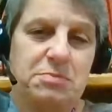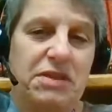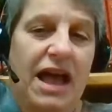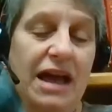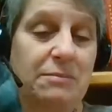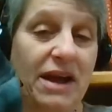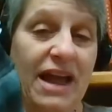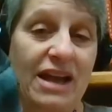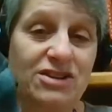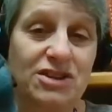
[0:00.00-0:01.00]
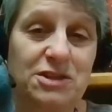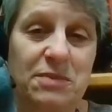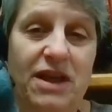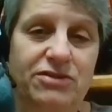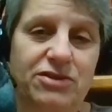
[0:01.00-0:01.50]
It's plaid. Mine actually is
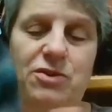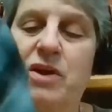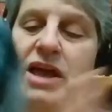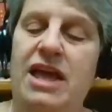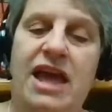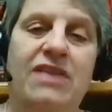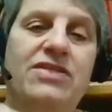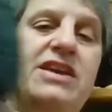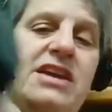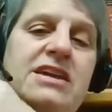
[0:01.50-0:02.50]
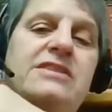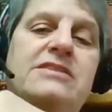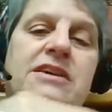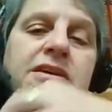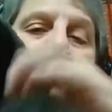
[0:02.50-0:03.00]
plaid too. And
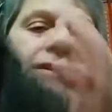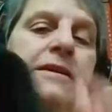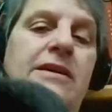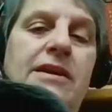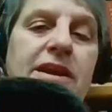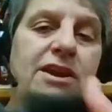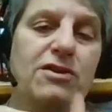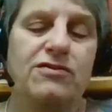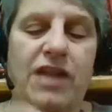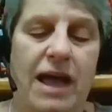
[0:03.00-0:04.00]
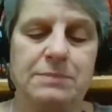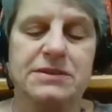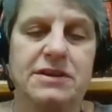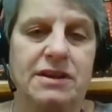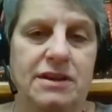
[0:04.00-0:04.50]
these ear
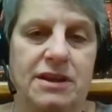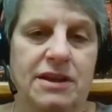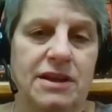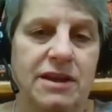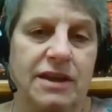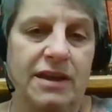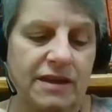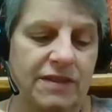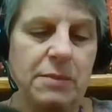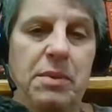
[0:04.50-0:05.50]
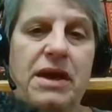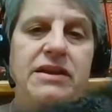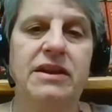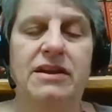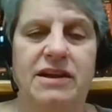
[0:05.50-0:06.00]
flaps, they
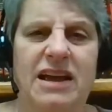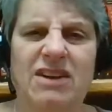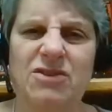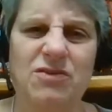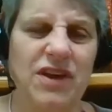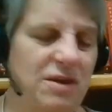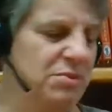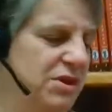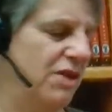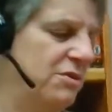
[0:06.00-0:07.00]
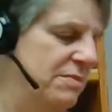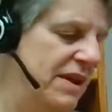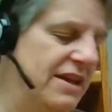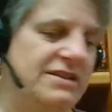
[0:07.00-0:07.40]
button. I don't know if I can put it on with my